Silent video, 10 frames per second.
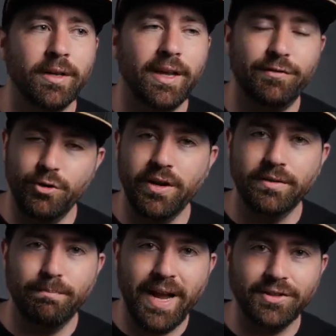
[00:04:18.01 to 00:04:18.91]
If you
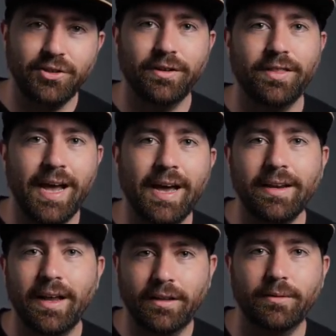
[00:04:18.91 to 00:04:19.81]
can master
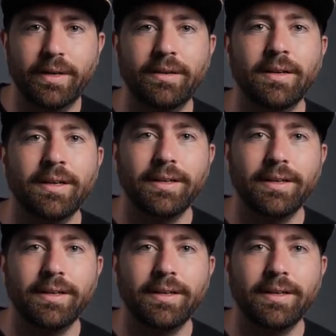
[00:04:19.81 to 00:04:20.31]
that element,